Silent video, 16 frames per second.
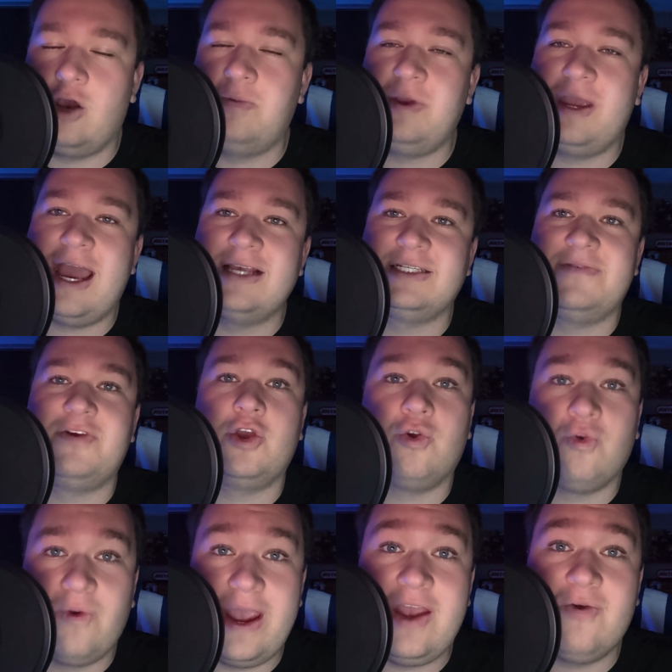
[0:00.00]
I hope you guys have a
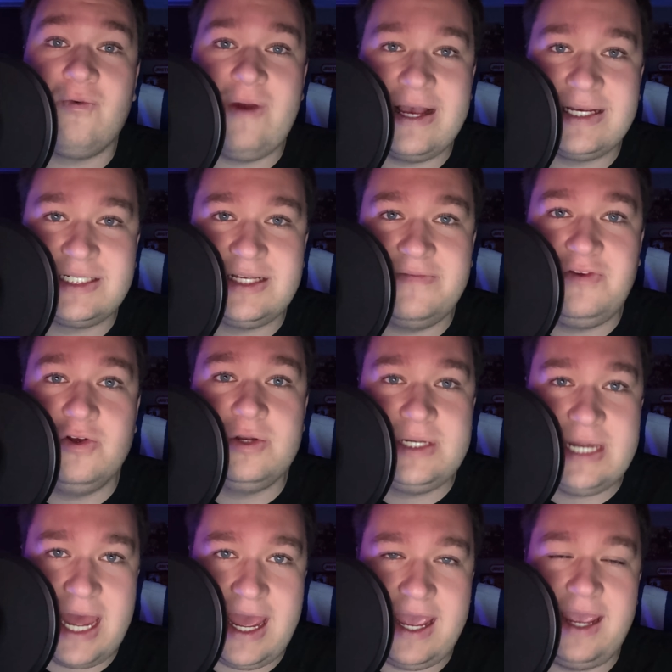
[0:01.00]
great rest of your
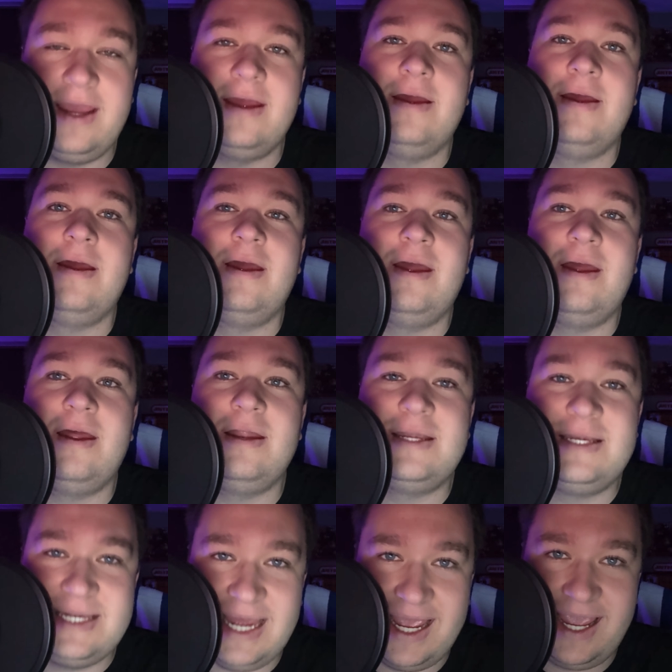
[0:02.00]
day.
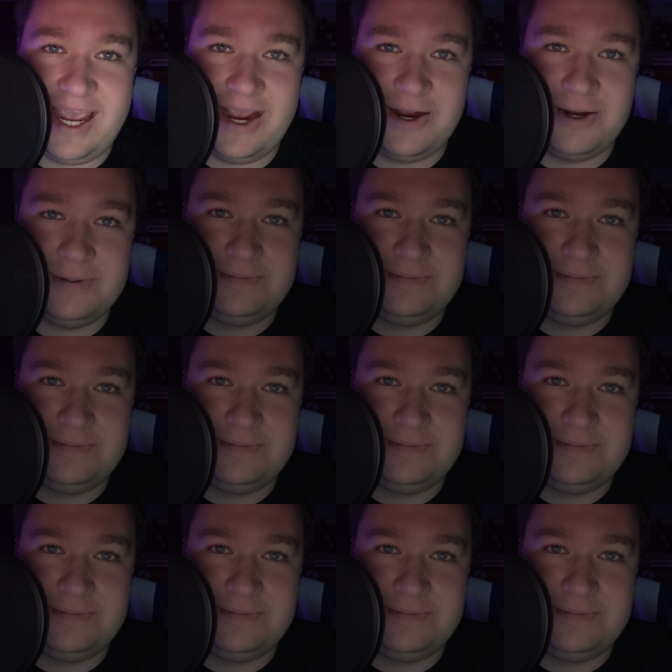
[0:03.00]
Take